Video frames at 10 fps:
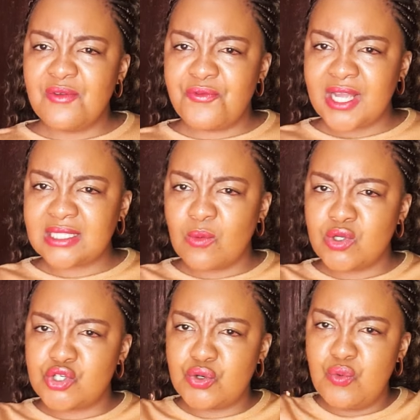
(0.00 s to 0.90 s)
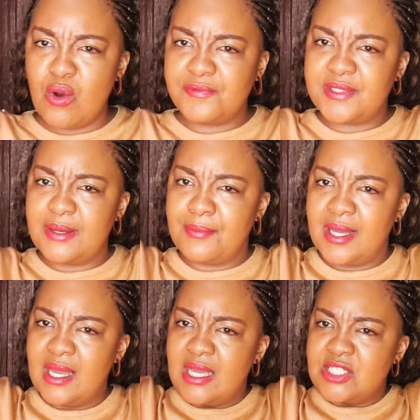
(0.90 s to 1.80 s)
fact, there were two of them
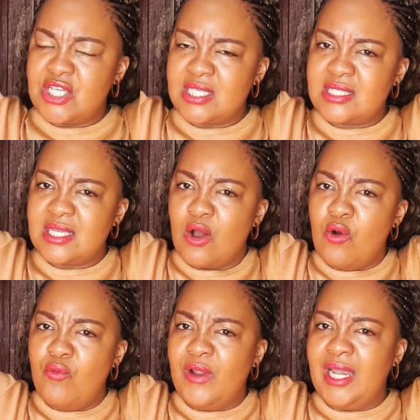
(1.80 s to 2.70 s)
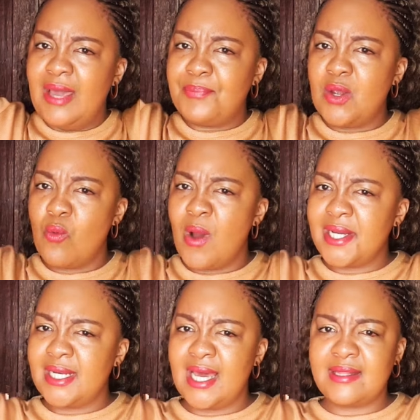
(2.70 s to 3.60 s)
just overlapping one
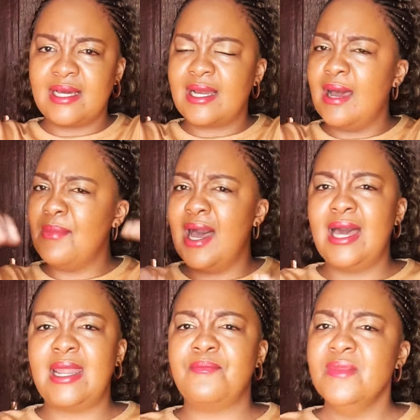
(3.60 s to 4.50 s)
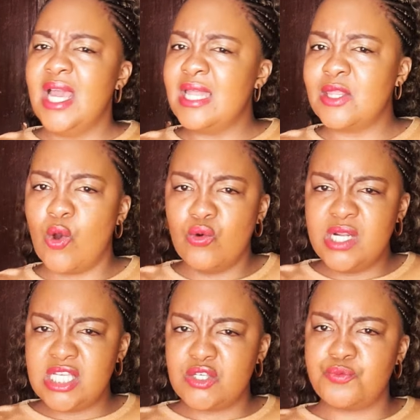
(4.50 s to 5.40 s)
another. And the
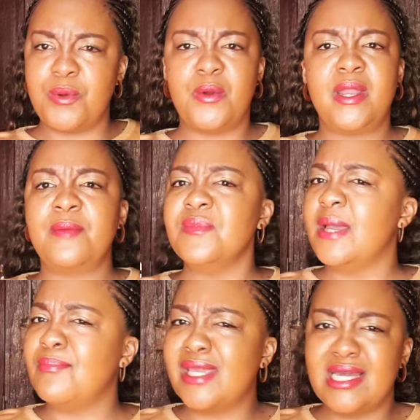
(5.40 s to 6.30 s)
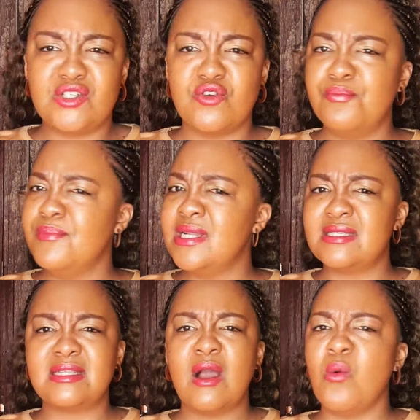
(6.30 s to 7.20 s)
Holy Spirit began to
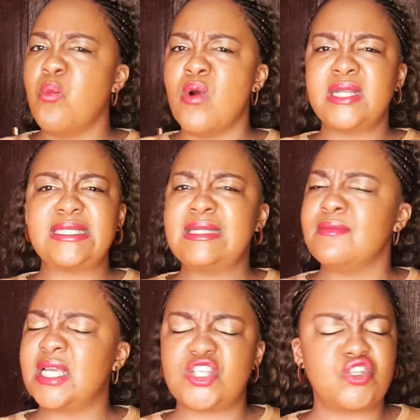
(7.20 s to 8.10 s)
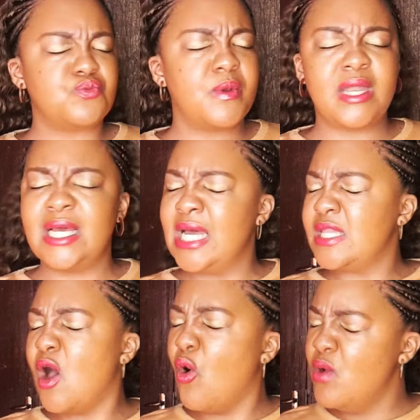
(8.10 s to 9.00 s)
minister a word in my spirit.
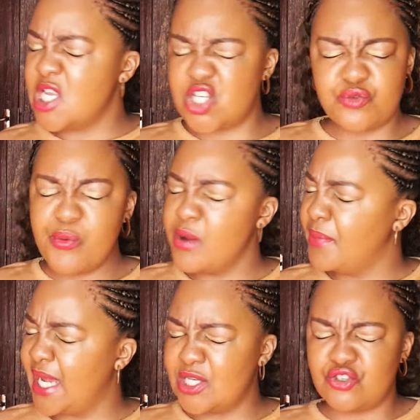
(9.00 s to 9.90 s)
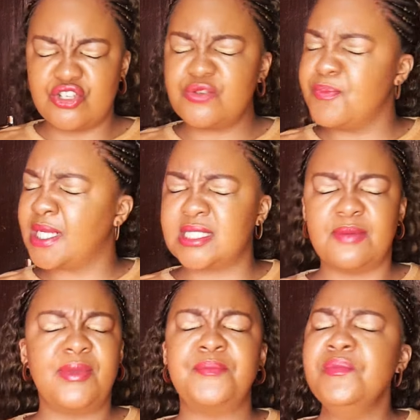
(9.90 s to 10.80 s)
The Holy Spirit began to speak
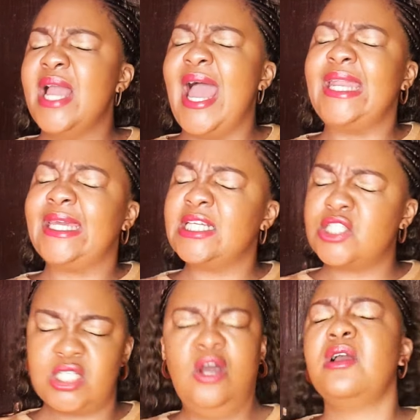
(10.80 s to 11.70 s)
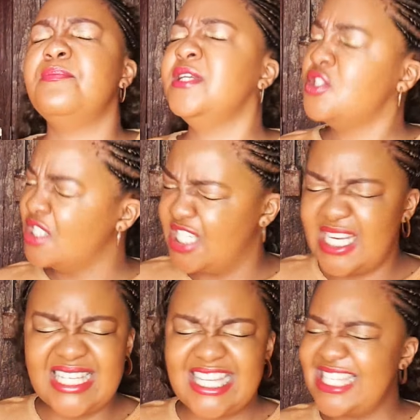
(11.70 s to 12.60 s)
to me. And he took me to
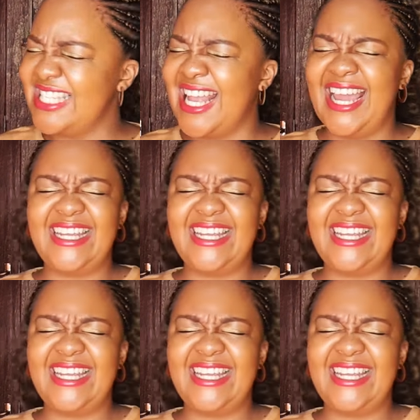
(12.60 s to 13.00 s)
Genesis 9.